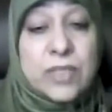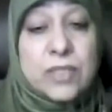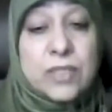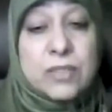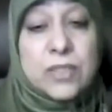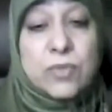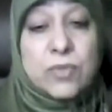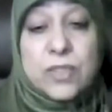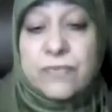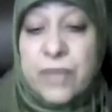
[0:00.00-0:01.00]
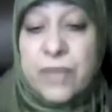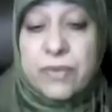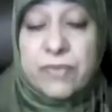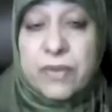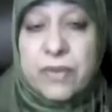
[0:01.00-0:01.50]
It was
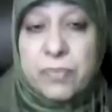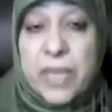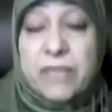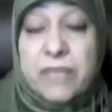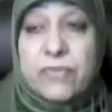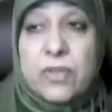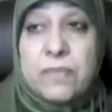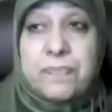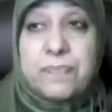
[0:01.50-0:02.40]
very, very painful.